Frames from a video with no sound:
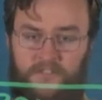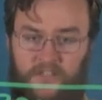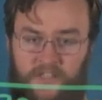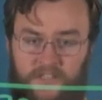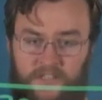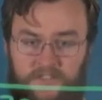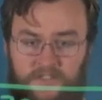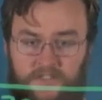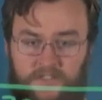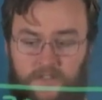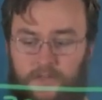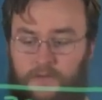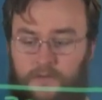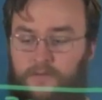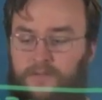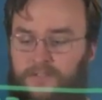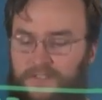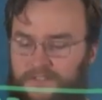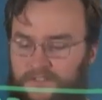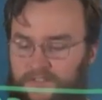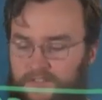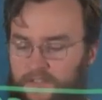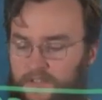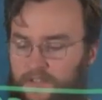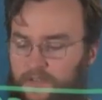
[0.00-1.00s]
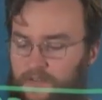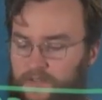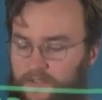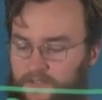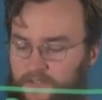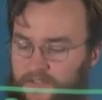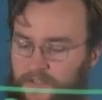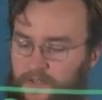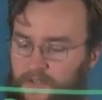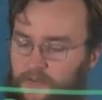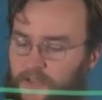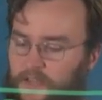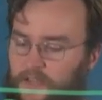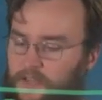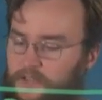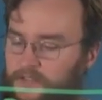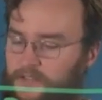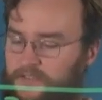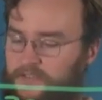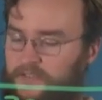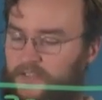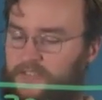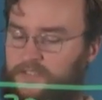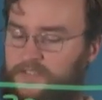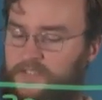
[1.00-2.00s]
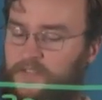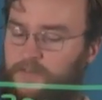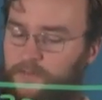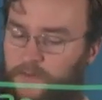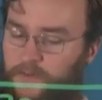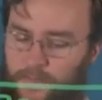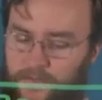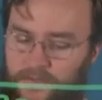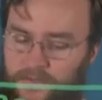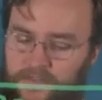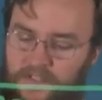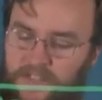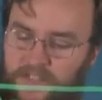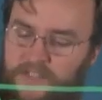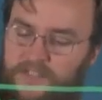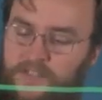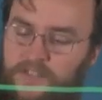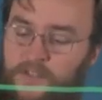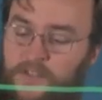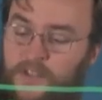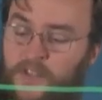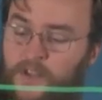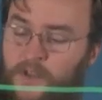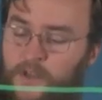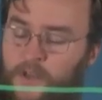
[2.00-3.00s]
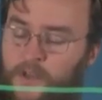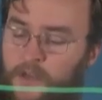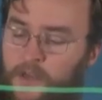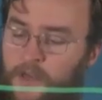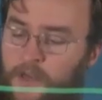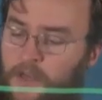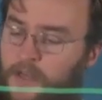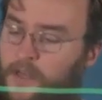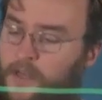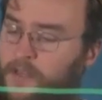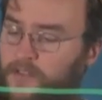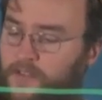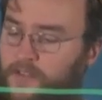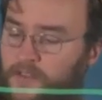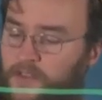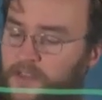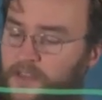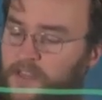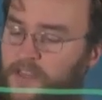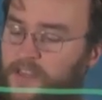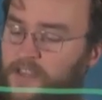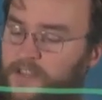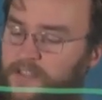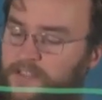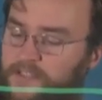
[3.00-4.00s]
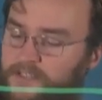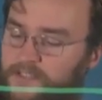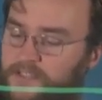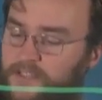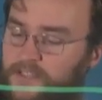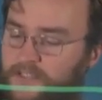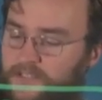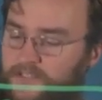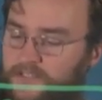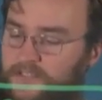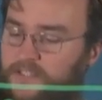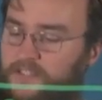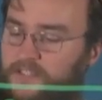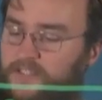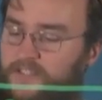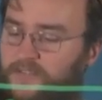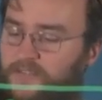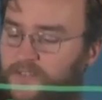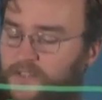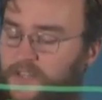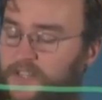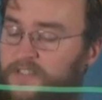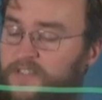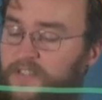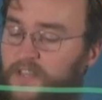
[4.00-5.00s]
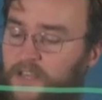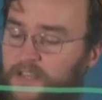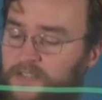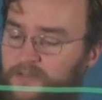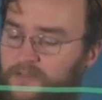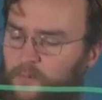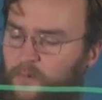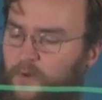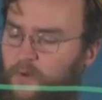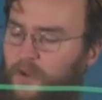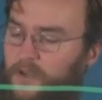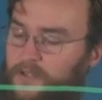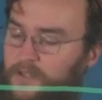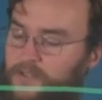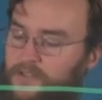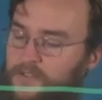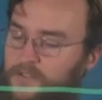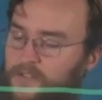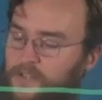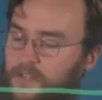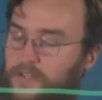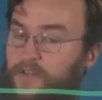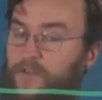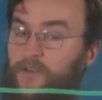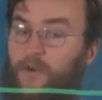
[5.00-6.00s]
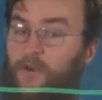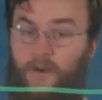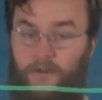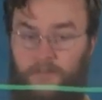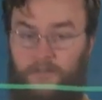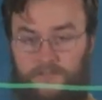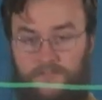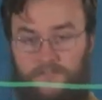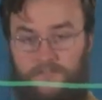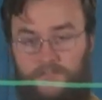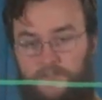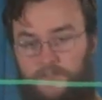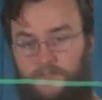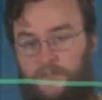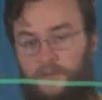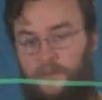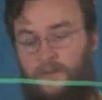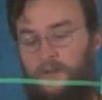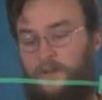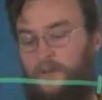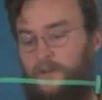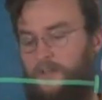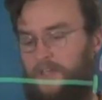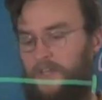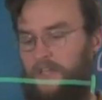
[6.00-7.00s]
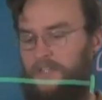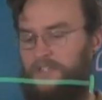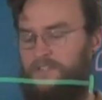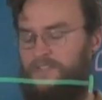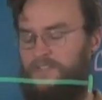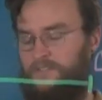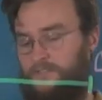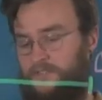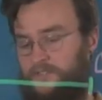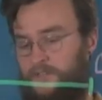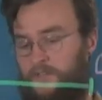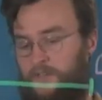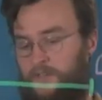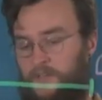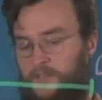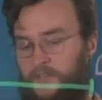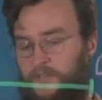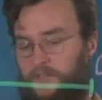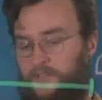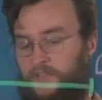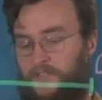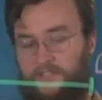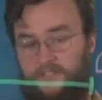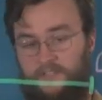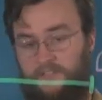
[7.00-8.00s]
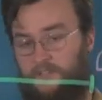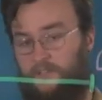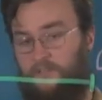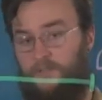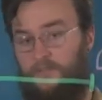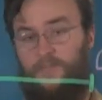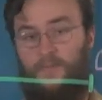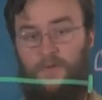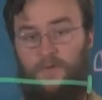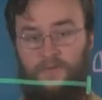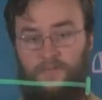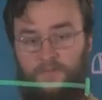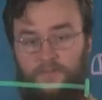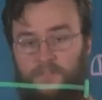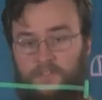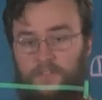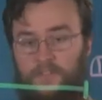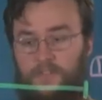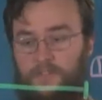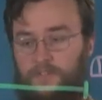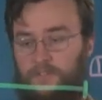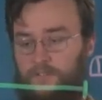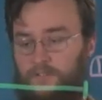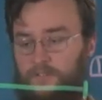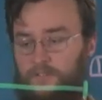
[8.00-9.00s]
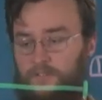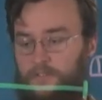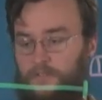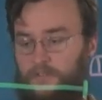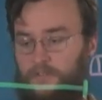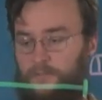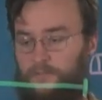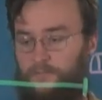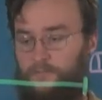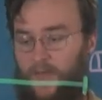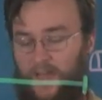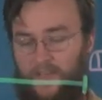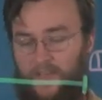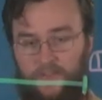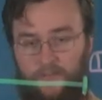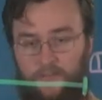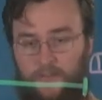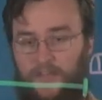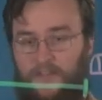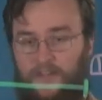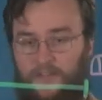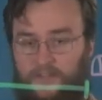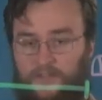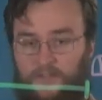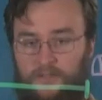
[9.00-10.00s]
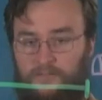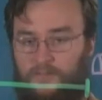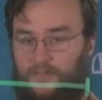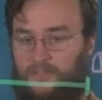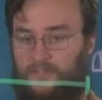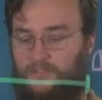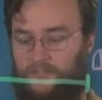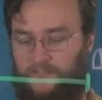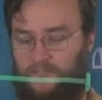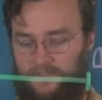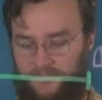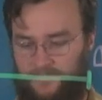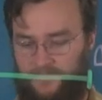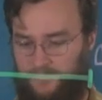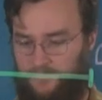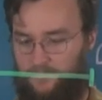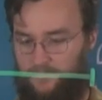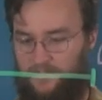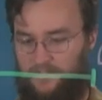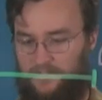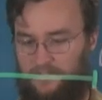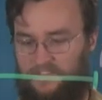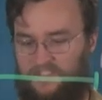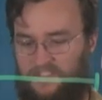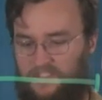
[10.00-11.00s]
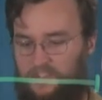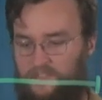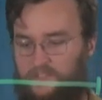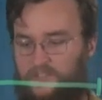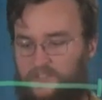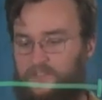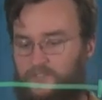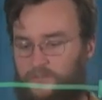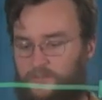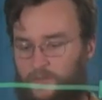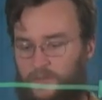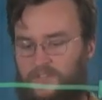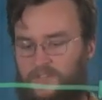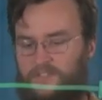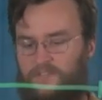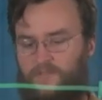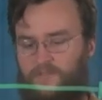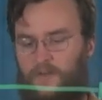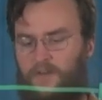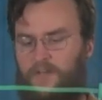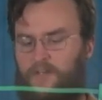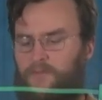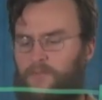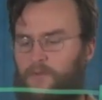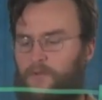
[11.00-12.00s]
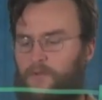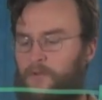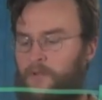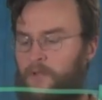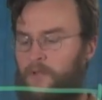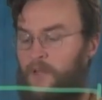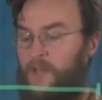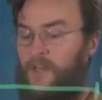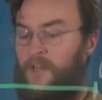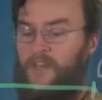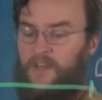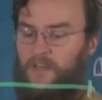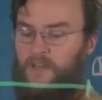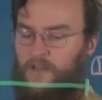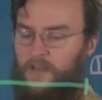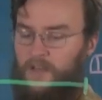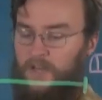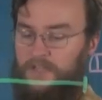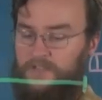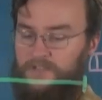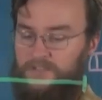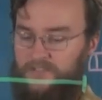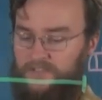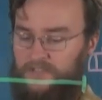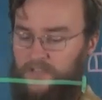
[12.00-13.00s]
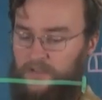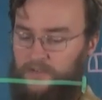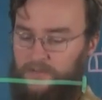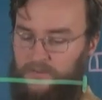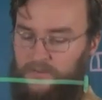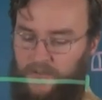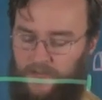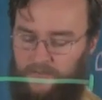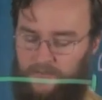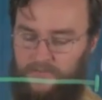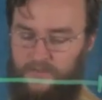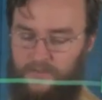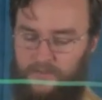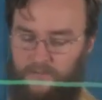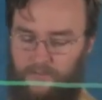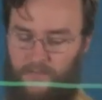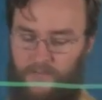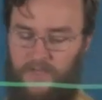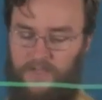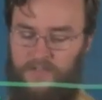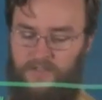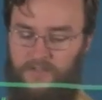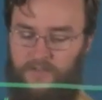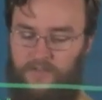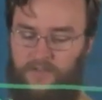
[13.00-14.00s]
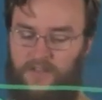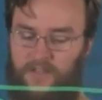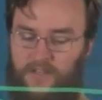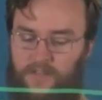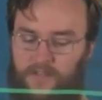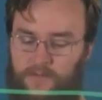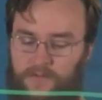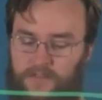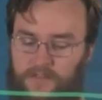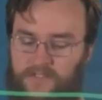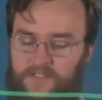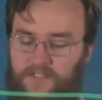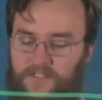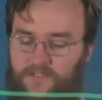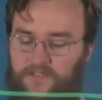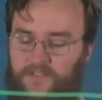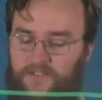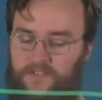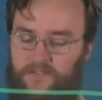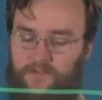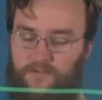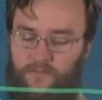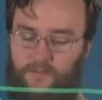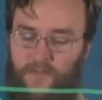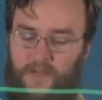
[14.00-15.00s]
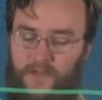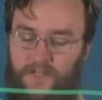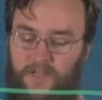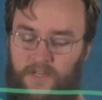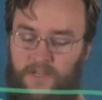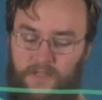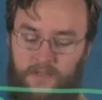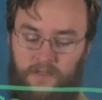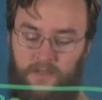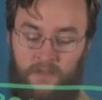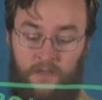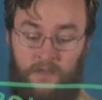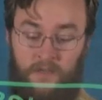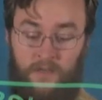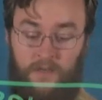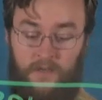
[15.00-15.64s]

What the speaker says: change the units, and you could say, okay, let's let D represent the distance Vanessa has walked in yards. And that's still a perfectly good, mathematically rigorous, consistent choice of variable. Just now you'd have to make sure that the distance remaining